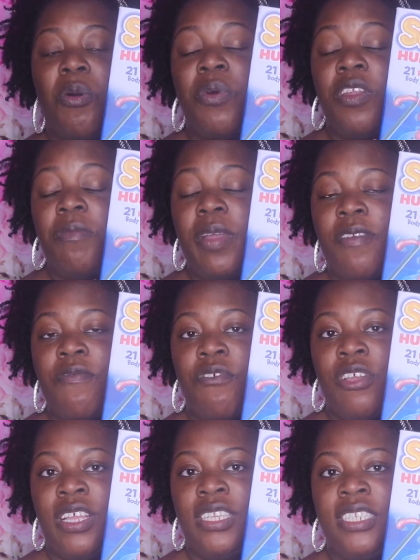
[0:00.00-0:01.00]
One of my
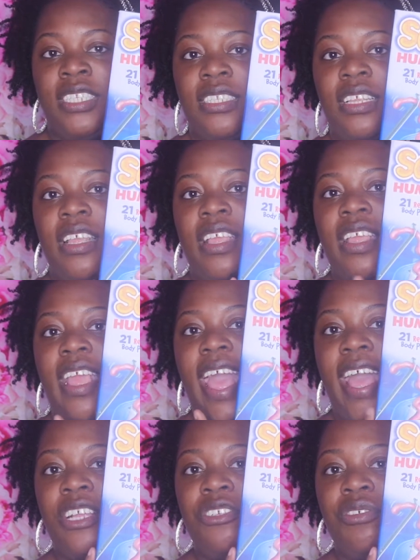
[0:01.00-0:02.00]
friends
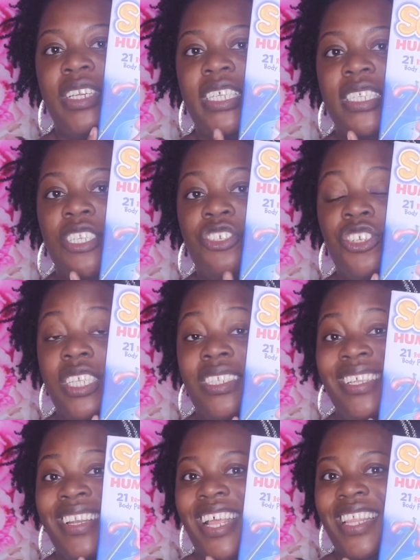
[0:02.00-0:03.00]
actually
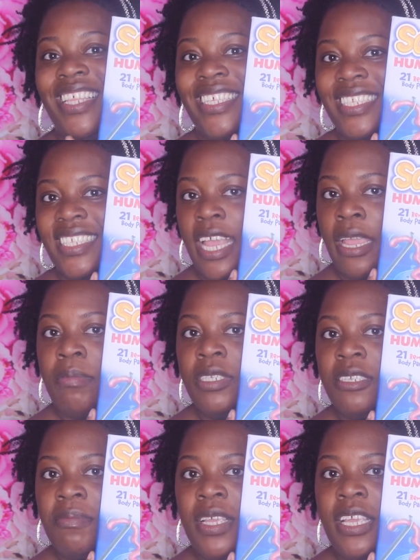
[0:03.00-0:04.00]
suggested this game
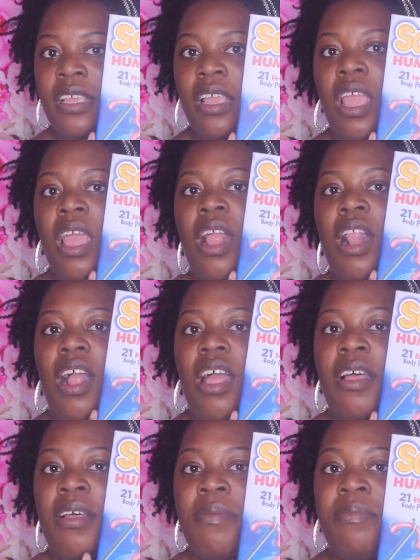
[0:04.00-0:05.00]
to me.
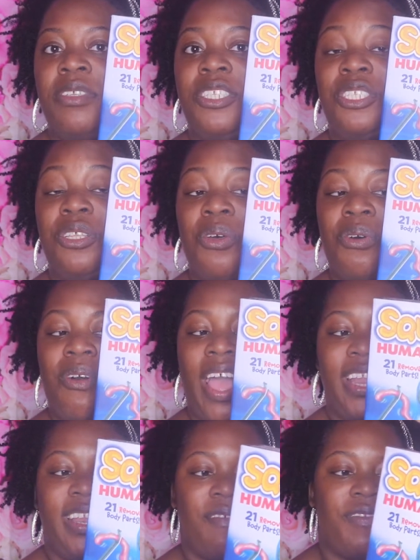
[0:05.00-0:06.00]
So
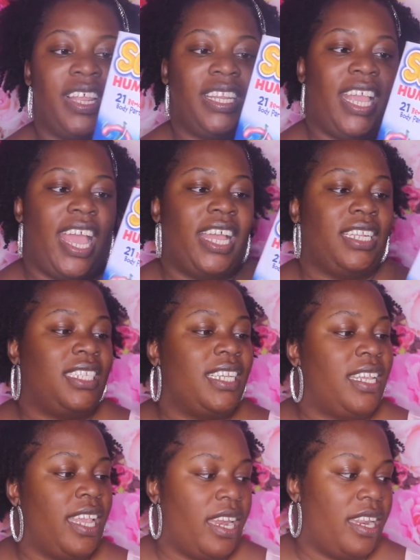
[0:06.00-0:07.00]
I definitely had to
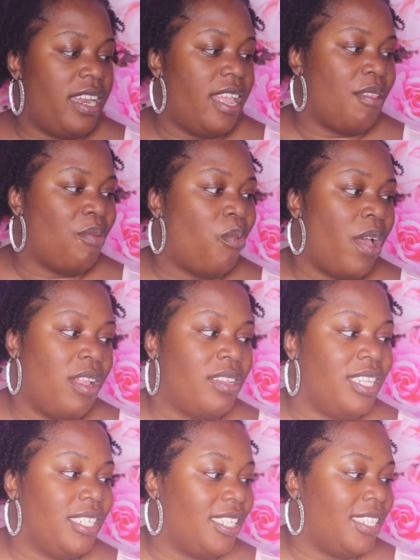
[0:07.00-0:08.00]
get it as well.
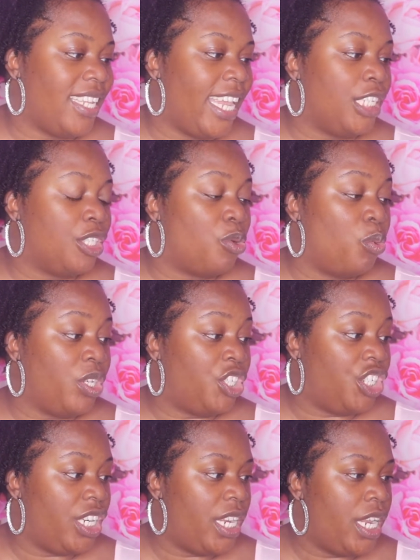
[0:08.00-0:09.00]
This is a
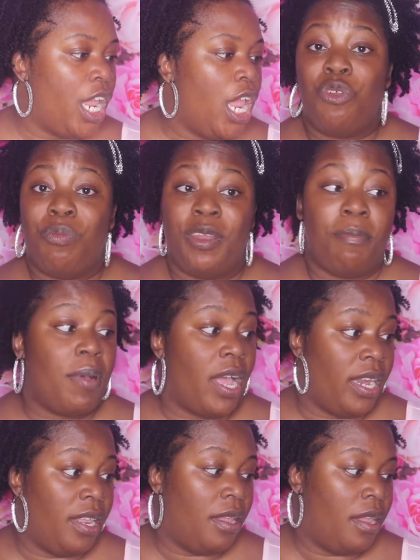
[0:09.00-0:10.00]
squishy human
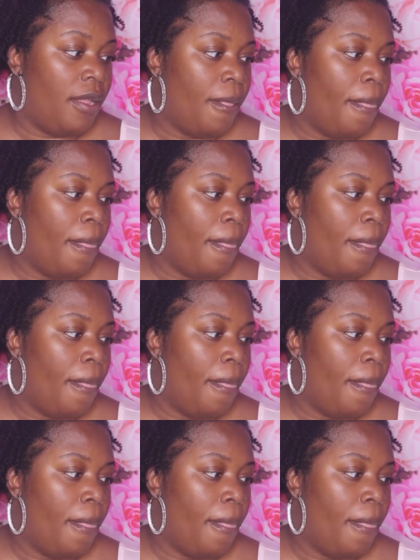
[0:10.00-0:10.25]
body,